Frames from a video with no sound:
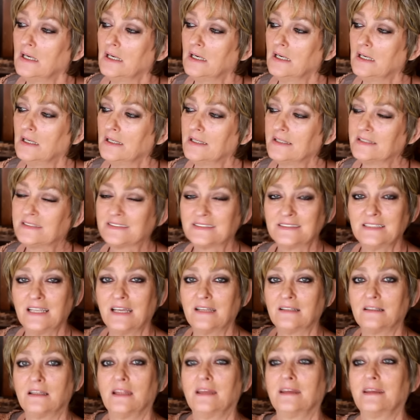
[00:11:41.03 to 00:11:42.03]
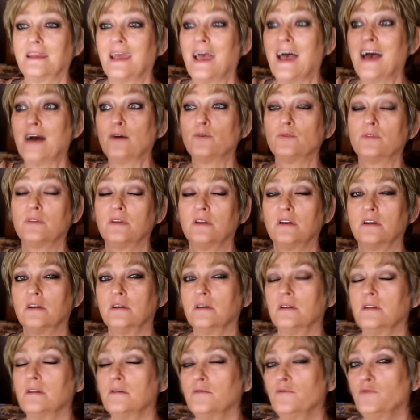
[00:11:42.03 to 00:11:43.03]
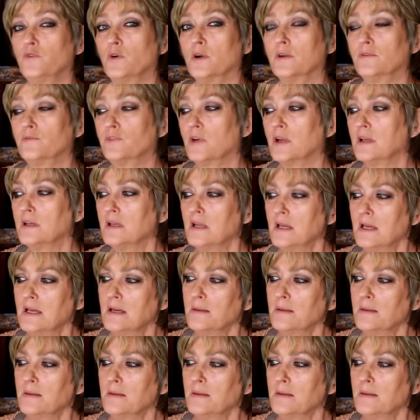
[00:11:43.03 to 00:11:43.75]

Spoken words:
It's not like out there in the forefront.